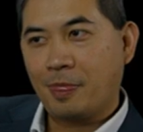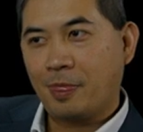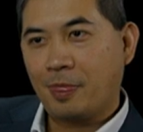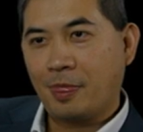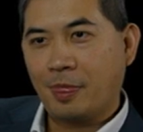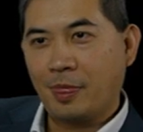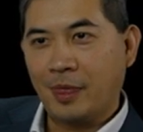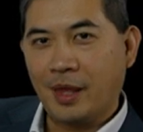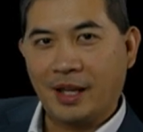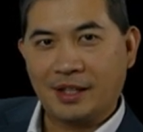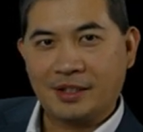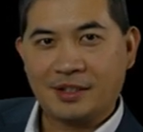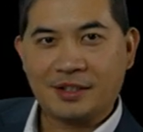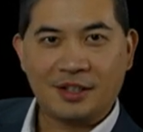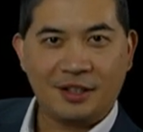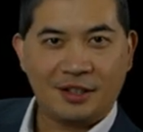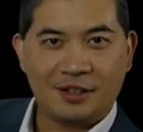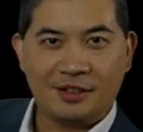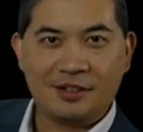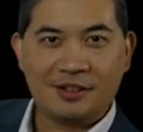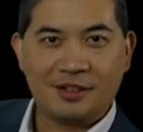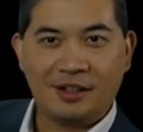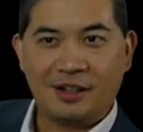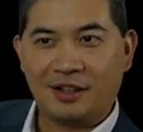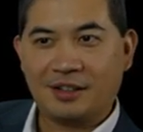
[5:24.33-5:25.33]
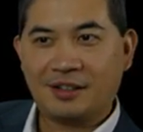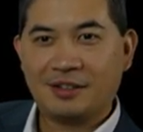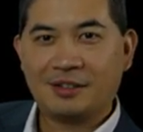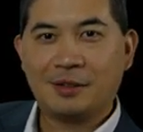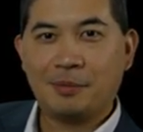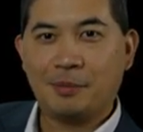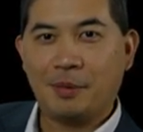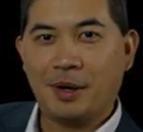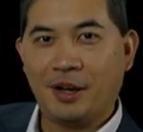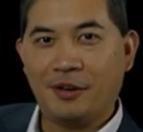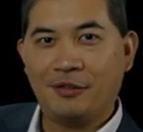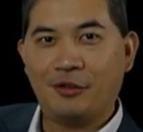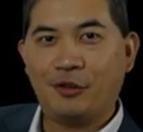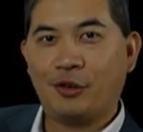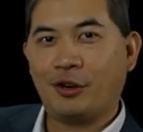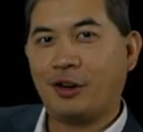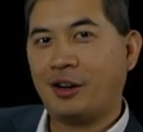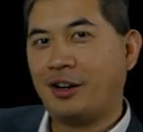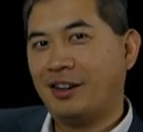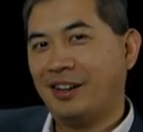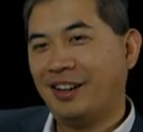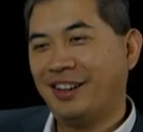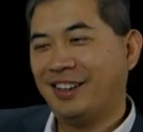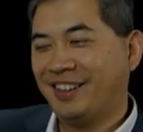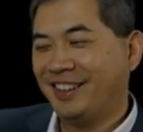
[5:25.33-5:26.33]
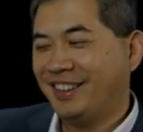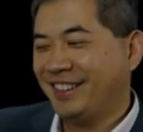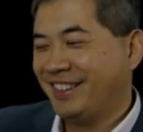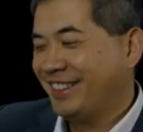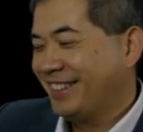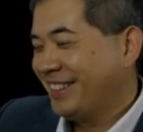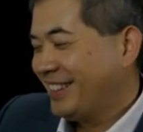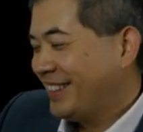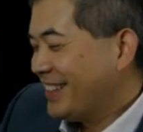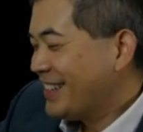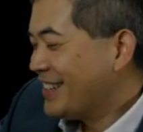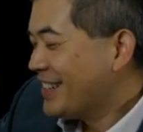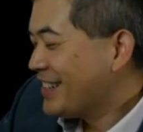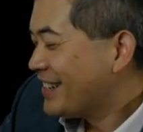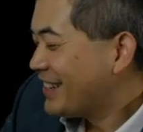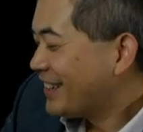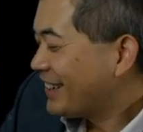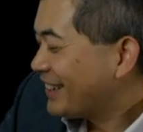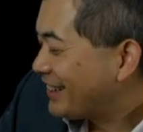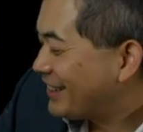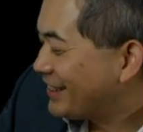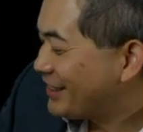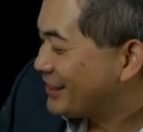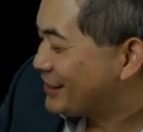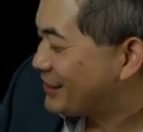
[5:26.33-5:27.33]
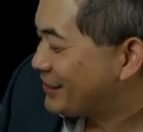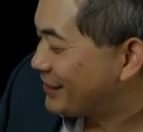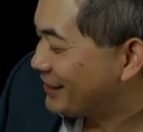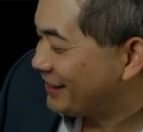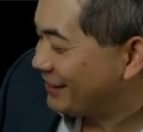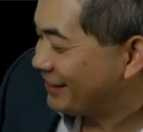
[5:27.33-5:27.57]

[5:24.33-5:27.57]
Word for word: that's gonna suck to pay for because